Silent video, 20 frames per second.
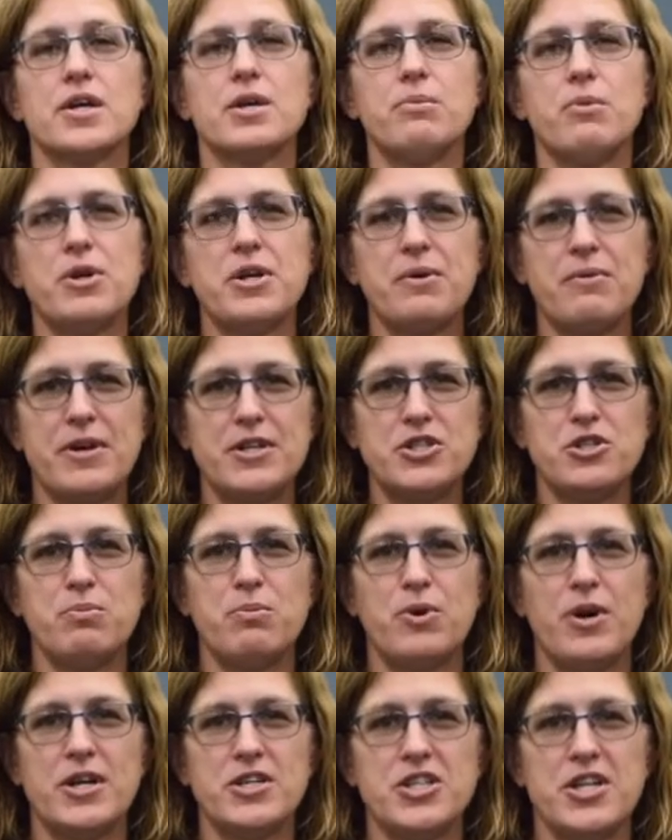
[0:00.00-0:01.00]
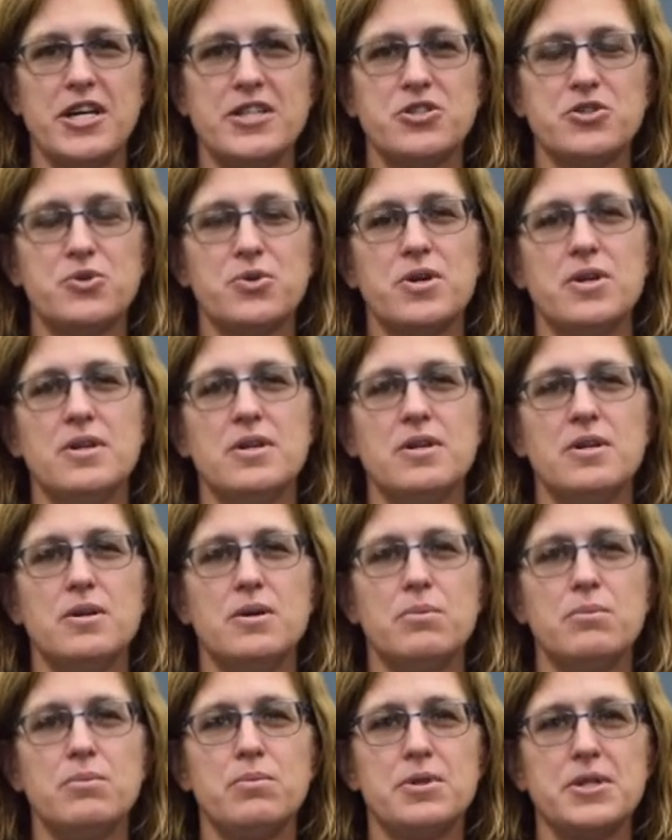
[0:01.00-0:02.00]
Good morning, Rancho Mirage High School.
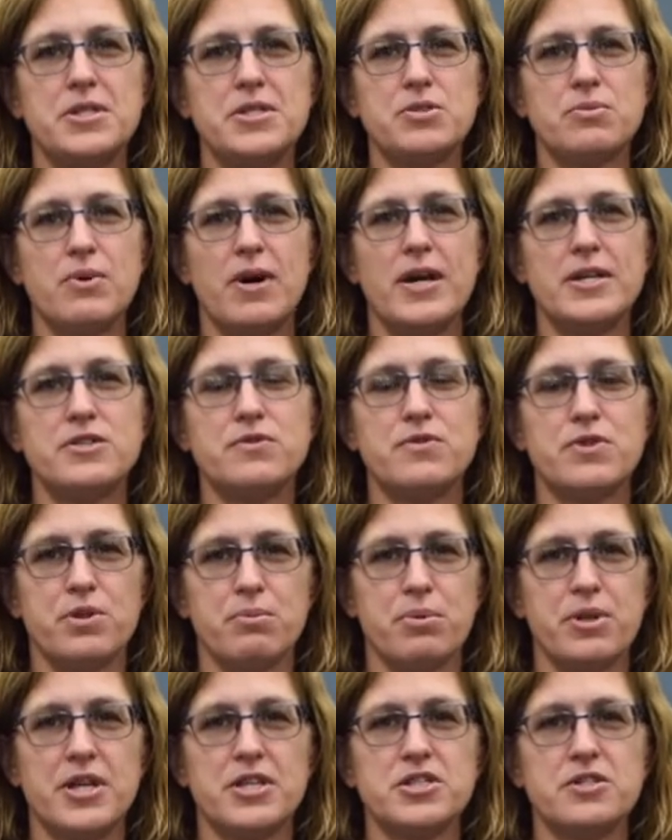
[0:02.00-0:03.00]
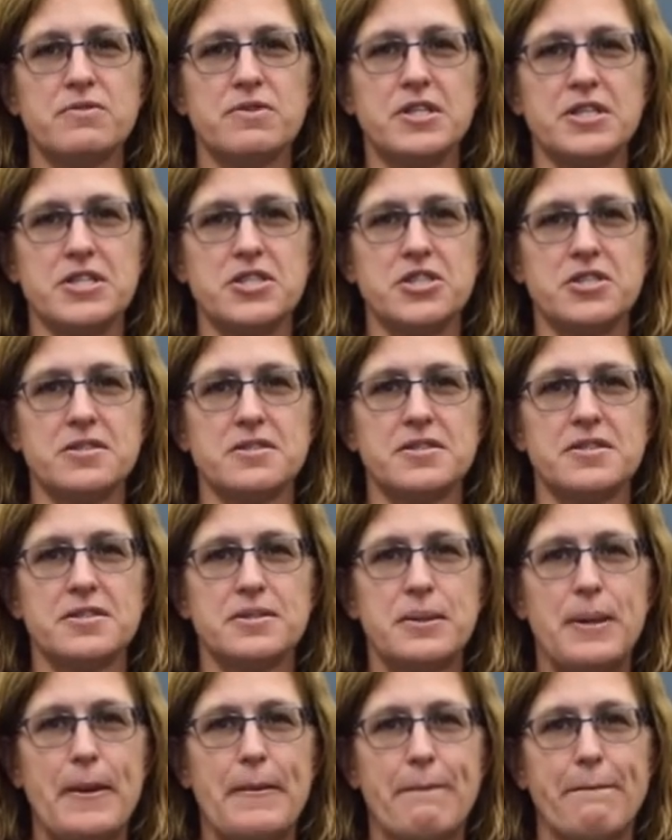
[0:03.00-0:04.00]
Please rise for the Pledge of
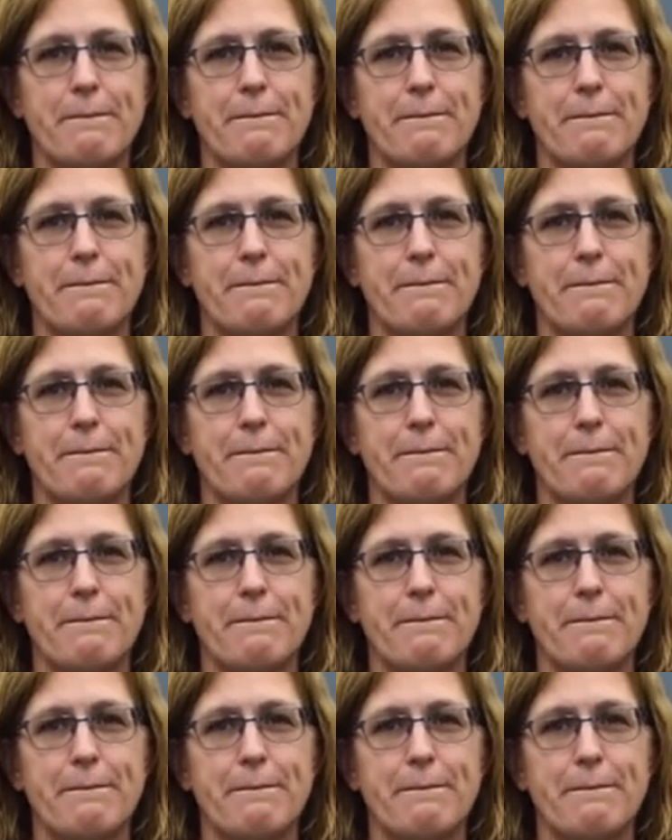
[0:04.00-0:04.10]
Allegiance.